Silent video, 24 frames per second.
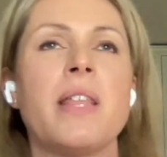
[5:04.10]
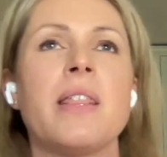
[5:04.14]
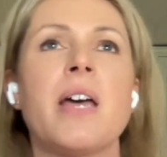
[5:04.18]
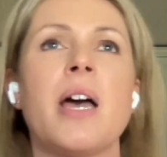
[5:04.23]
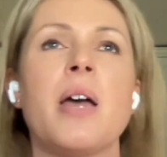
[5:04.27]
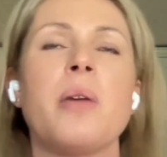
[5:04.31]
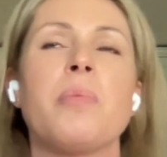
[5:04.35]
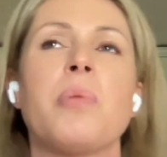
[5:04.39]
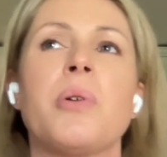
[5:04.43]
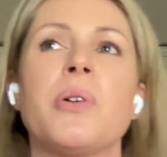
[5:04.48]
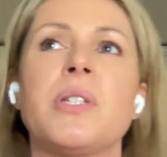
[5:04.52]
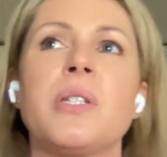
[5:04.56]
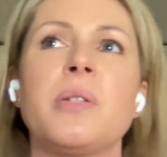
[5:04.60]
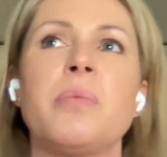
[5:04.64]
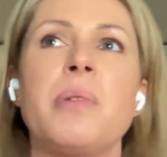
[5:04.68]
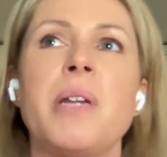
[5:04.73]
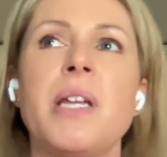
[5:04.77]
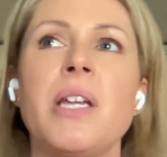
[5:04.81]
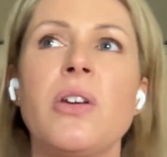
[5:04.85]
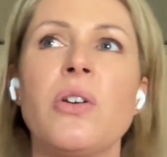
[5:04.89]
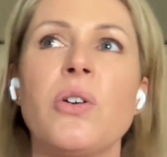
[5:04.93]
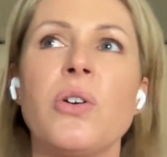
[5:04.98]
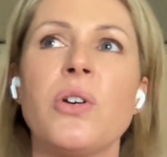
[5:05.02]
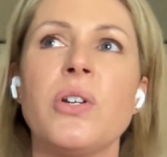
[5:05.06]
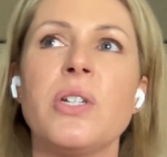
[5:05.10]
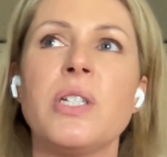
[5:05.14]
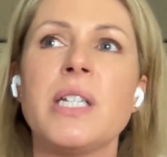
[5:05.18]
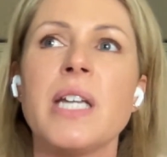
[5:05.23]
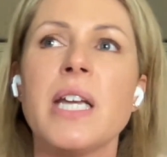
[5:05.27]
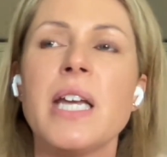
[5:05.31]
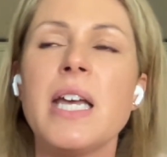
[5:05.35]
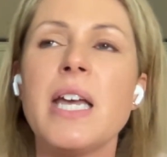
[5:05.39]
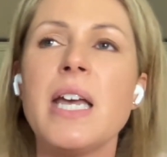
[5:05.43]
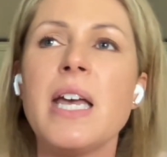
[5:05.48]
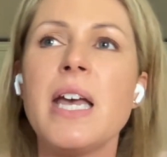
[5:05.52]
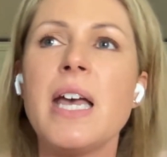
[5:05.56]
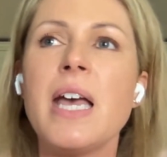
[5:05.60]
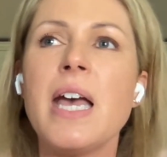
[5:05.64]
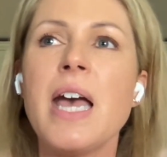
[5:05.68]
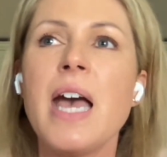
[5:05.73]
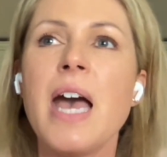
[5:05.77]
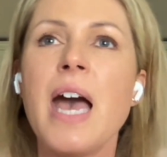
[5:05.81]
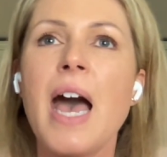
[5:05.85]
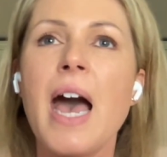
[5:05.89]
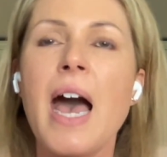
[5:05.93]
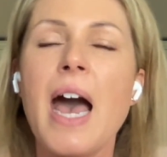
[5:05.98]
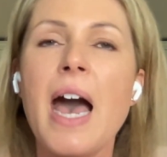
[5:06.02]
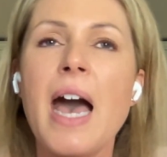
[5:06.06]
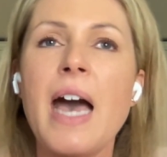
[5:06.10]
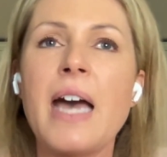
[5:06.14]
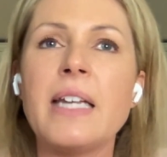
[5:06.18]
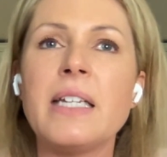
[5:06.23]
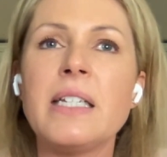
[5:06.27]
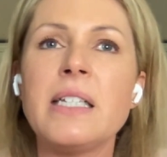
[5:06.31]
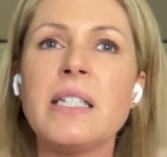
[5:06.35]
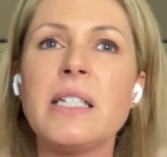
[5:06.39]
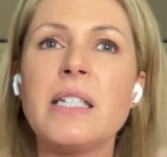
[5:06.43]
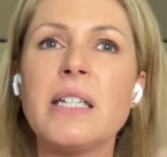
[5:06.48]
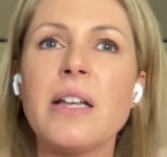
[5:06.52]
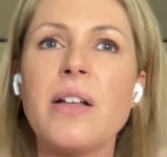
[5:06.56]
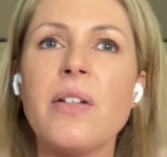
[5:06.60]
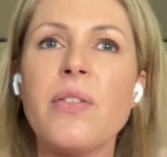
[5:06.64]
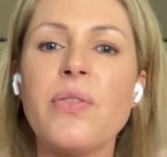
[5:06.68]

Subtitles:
that I possibly could. And